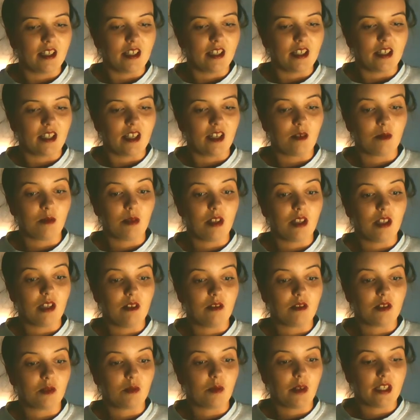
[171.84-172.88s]
Everybody
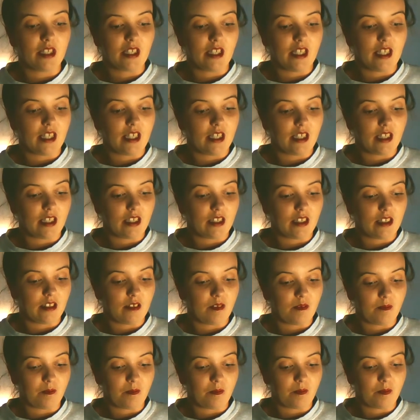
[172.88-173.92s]
loves a wedding.
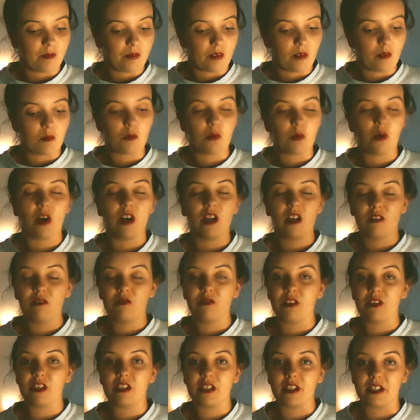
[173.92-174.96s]
What I love
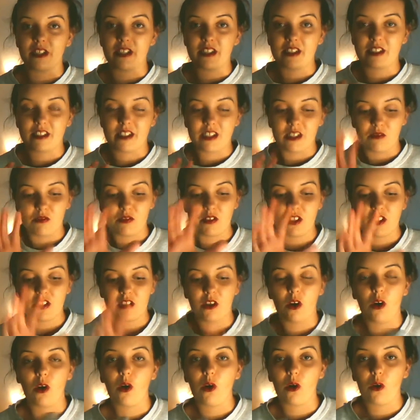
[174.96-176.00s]
reading, instead of reading the
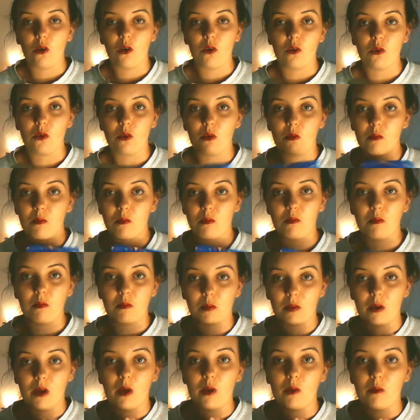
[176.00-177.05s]
whole
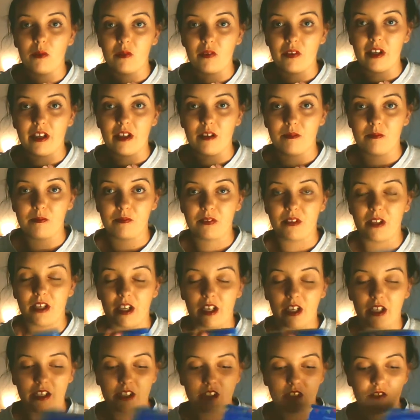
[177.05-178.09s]
blurb of it, I
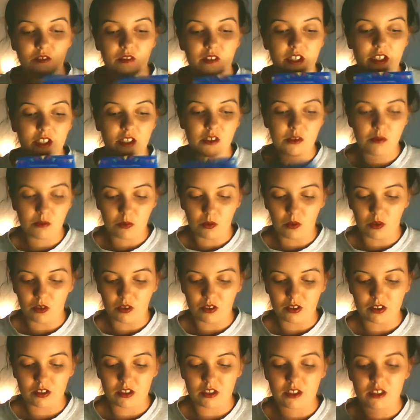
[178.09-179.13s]
like to read
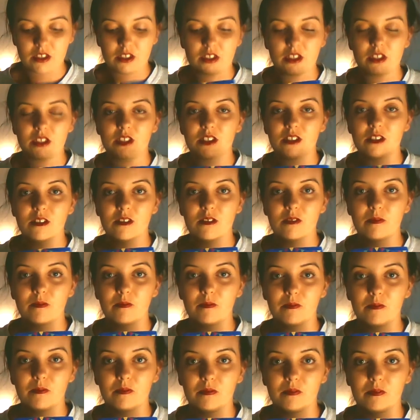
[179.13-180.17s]
what
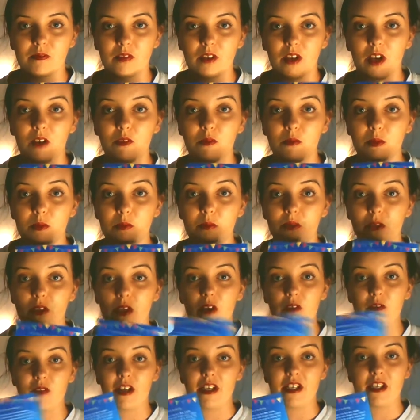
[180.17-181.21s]
other people that
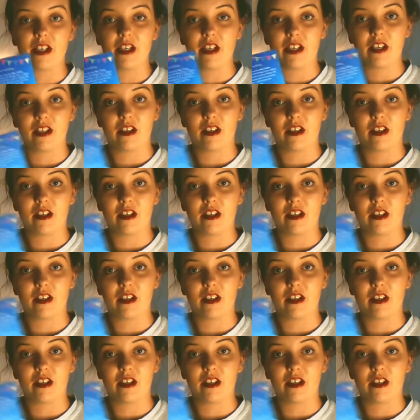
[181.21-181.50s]
have read it